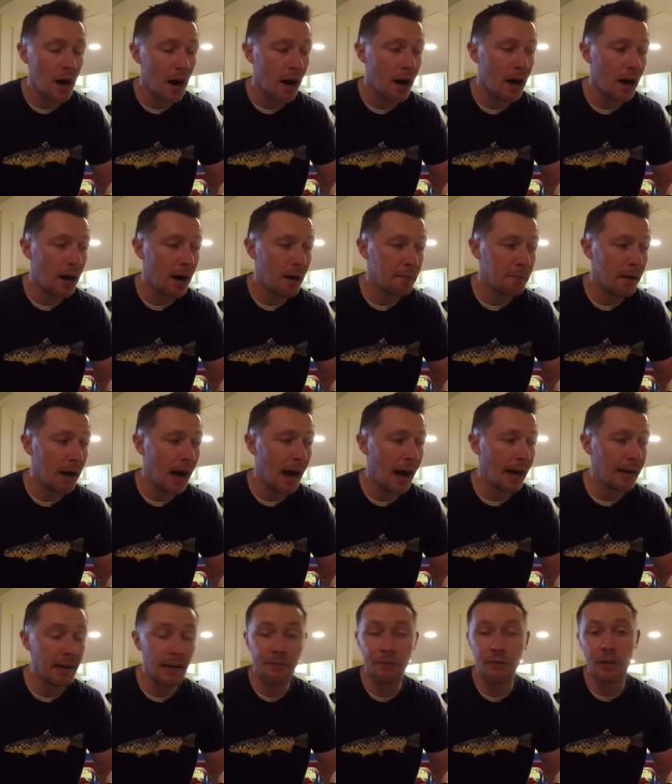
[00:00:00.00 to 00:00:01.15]
Um,
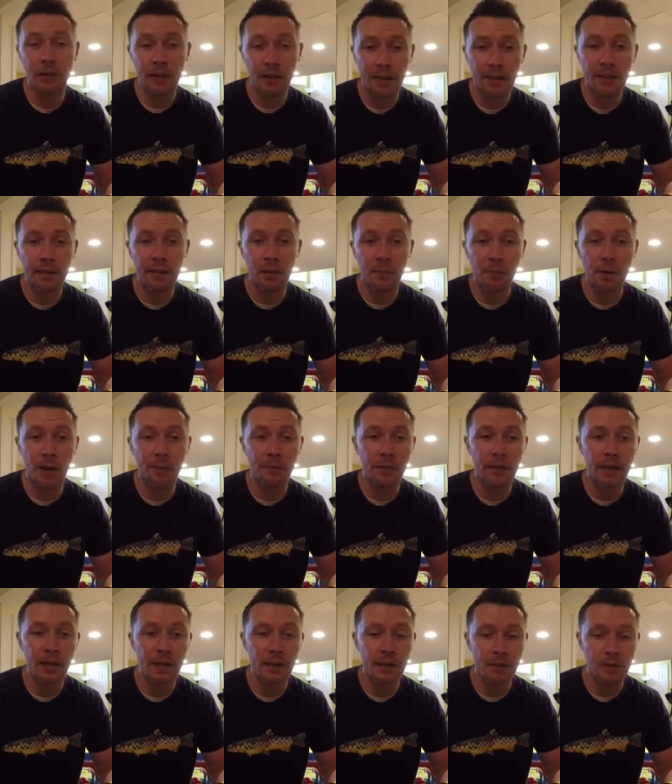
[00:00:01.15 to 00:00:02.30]
I definitely think that they're
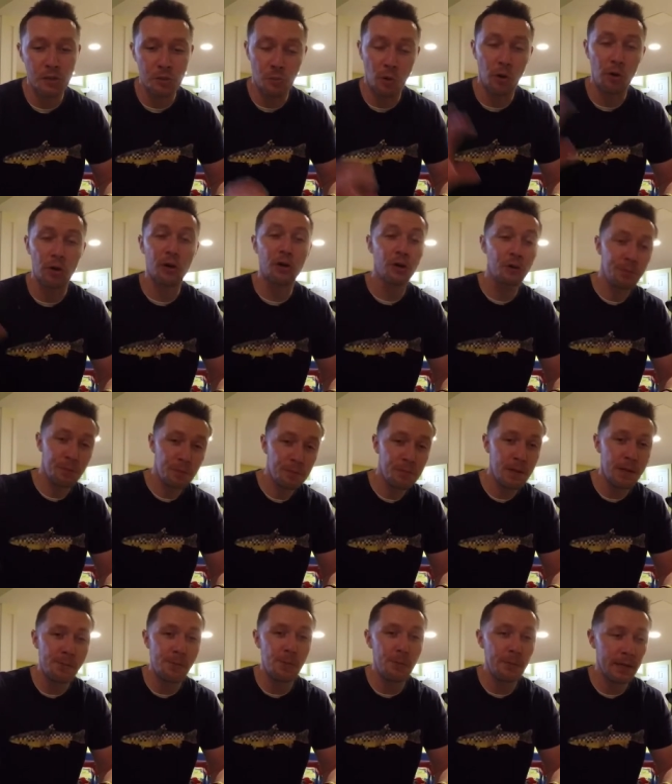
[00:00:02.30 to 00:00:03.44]
probably in the smarter group of
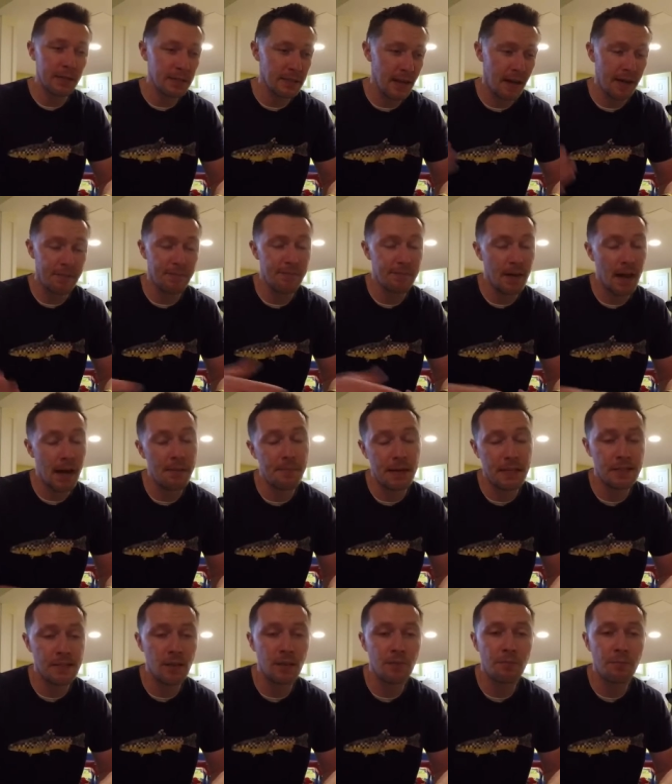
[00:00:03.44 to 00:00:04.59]
people because I I
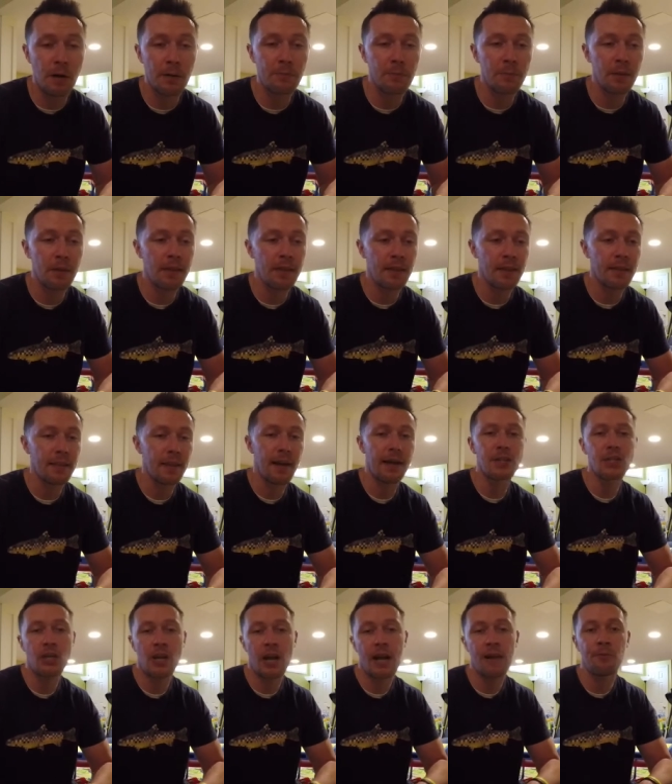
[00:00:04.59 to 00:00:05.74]
myself probably think that I
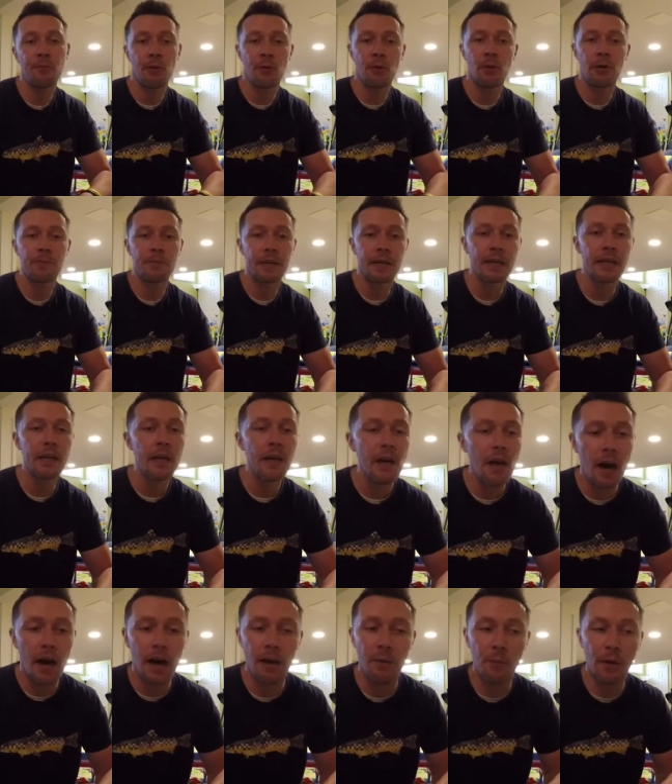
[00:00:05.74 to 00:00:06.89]
should have one on me
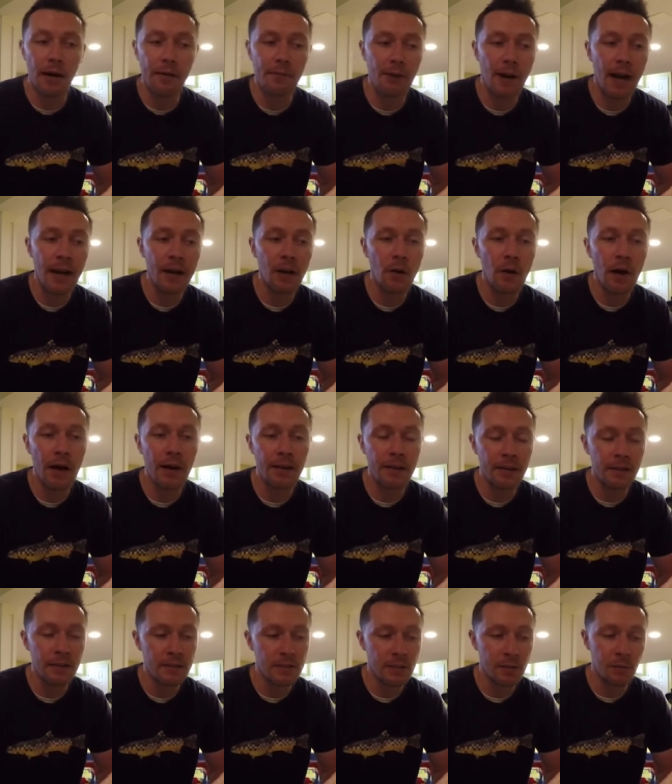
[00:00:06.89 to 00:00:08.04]
uh, whenever I go
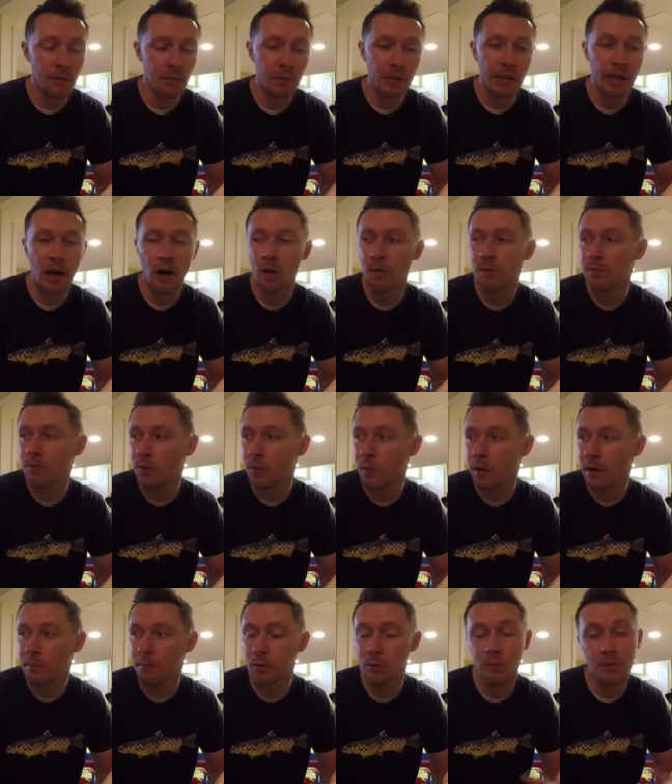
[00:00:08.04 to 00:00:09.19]
out because it would really help for
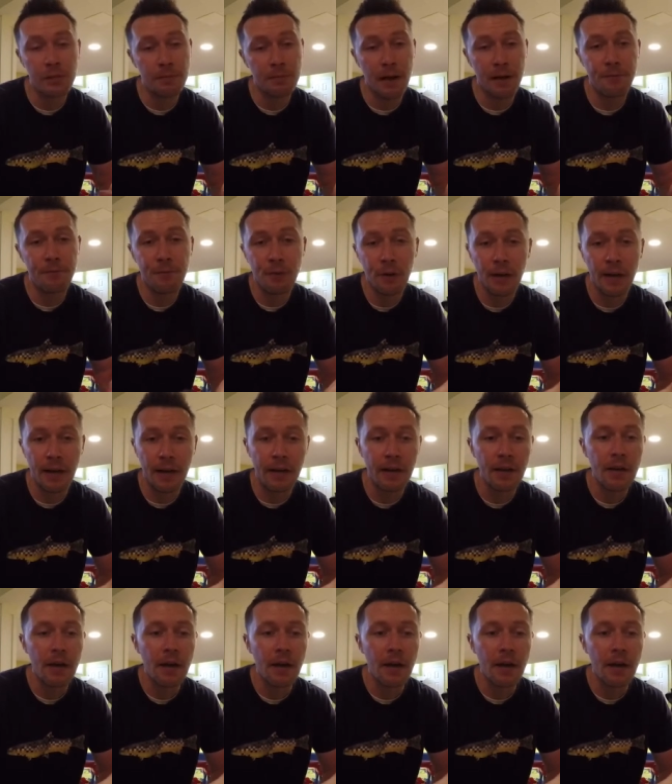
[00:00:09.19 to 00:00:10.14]
when I'm losing my footing.